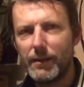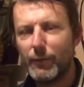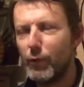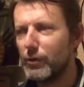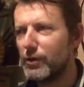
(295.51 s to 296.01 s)

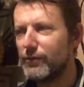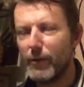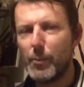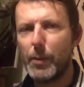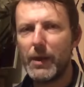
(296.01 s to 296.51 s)
all just
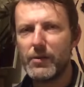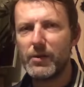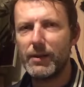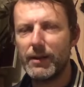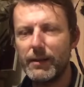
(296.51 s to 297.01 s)
very
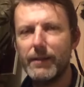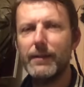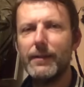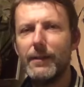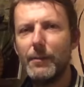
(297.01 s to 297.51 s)
pleasantly
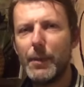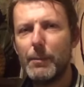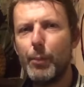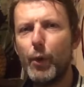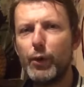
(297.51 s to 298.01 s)

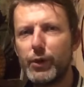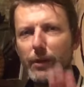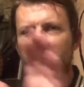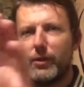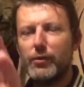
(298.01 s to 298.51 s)
being pushed
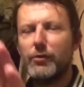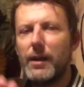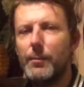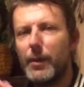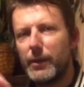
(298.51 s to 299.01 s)
onto the
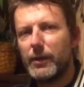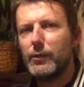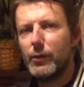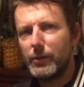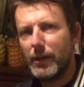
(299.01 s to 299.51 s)
train by the
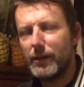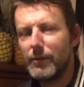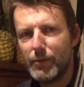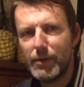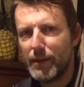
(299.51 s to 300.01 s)
conductor.
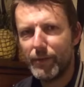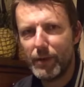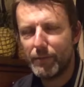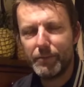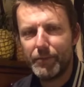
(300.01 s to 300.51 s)
There isn't even
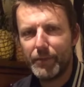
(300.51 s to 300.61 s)
a,